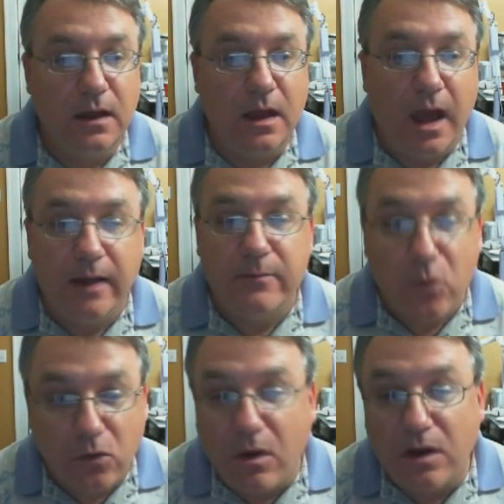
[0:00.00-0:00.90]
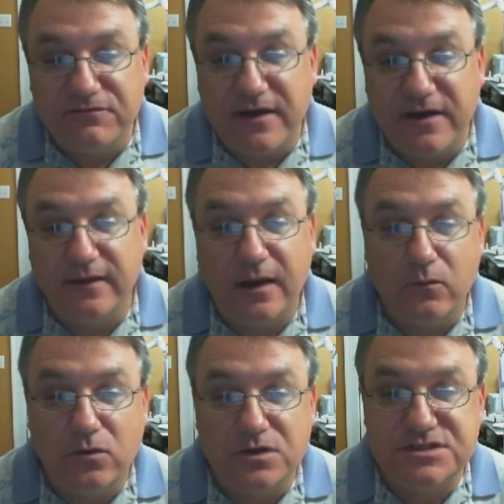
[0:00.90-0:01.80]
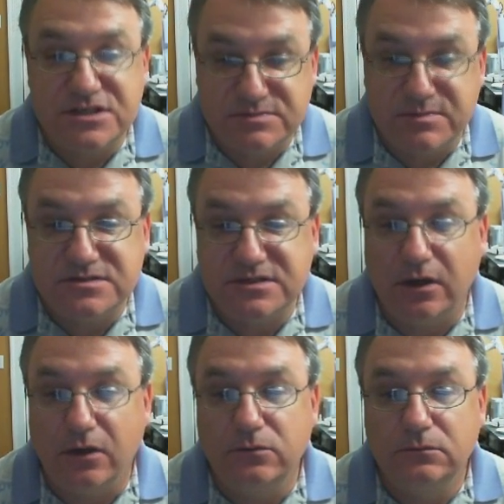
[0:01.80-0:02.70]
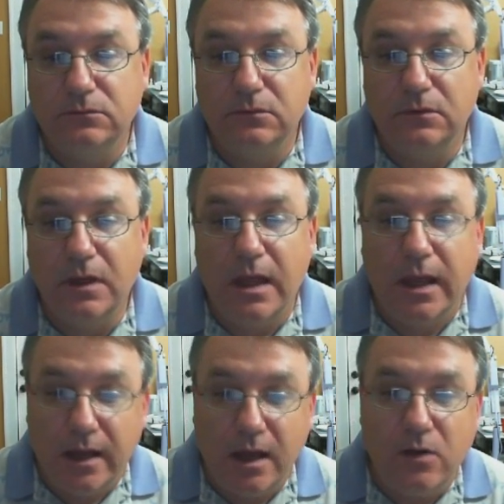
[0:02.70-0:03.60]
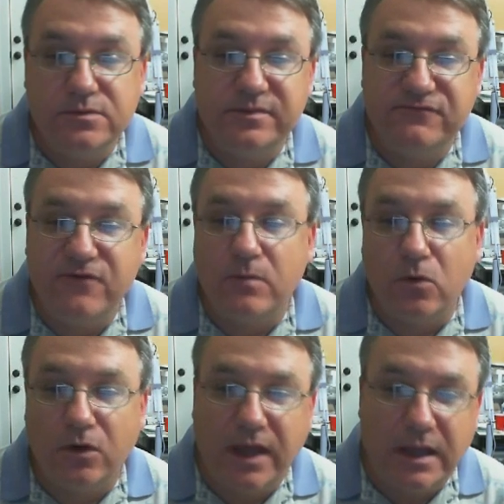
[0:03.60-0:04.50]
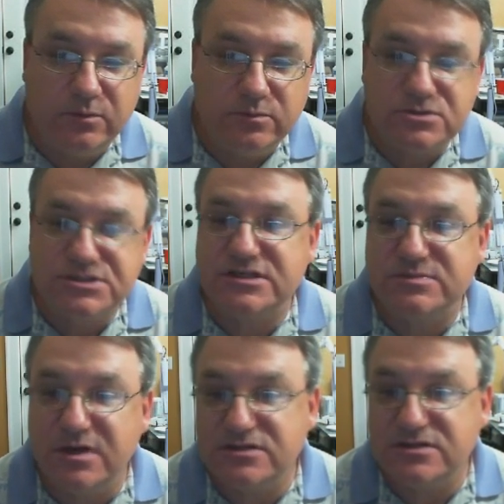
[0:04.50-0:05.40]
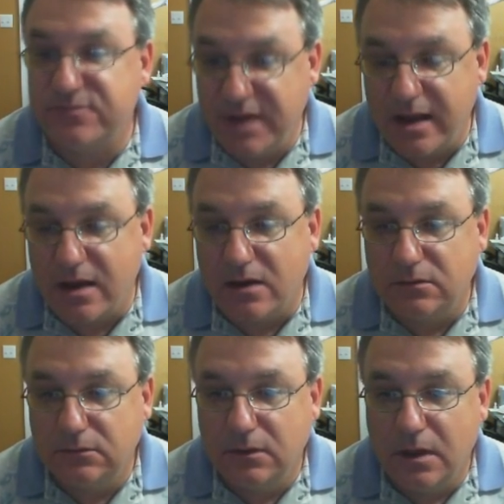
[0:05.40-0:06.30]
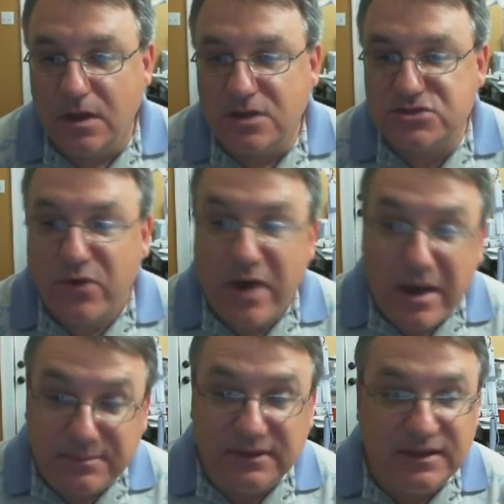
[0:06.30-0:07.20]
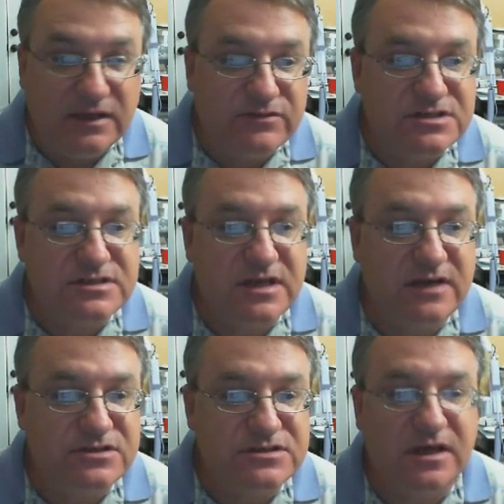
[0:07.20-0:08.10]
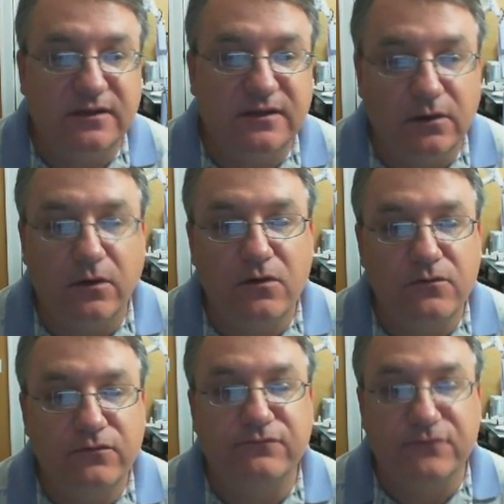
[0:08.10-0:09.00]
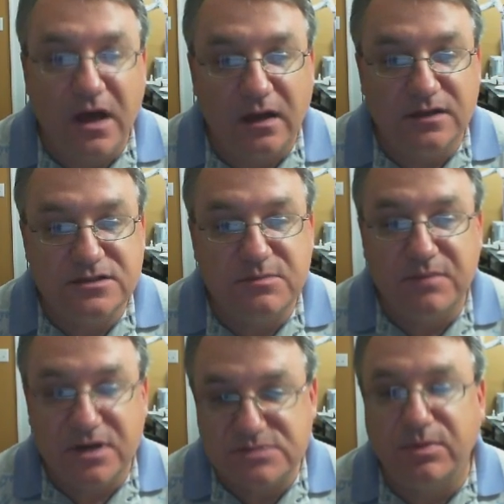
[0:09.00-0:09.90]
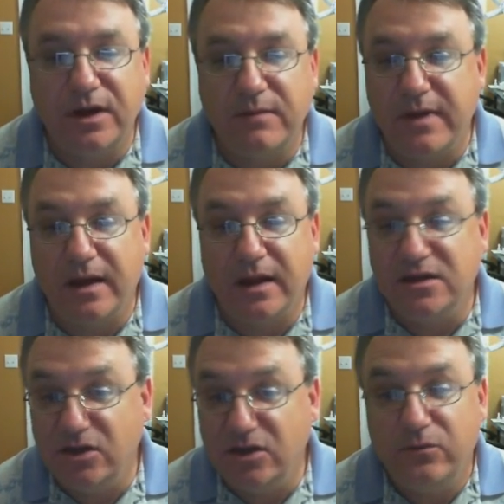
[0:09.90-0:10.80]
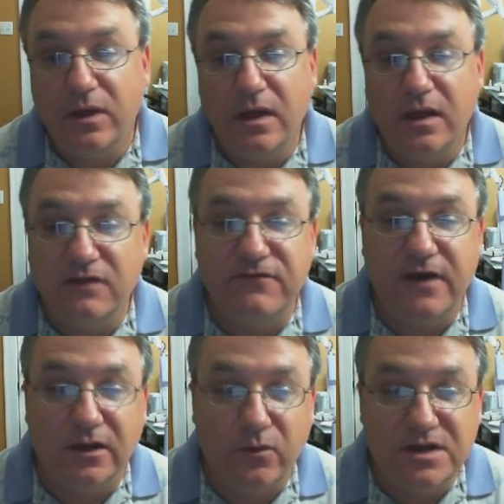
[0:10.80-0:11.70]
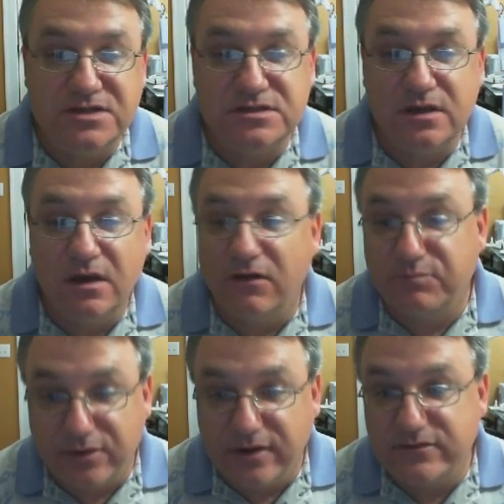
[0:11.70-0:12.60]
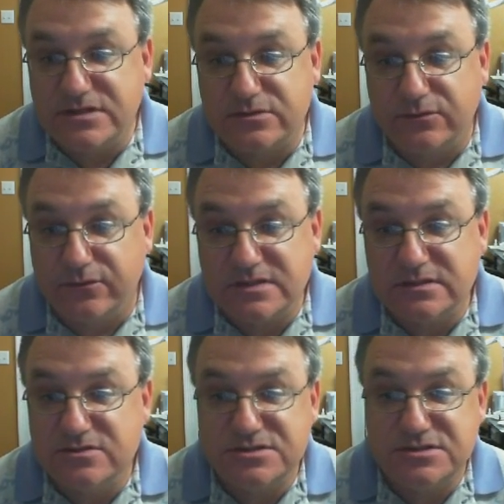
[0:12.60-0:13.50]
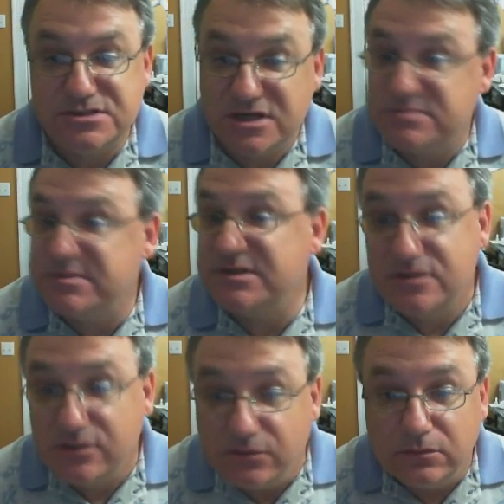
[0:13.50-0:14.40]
I am more qualified than I was 6 months ago, and I hope to be far more capable 6 months from now. So I believe it is safe to say that growth of knowledge must bring about a new evaluation of previous resolution judgment too.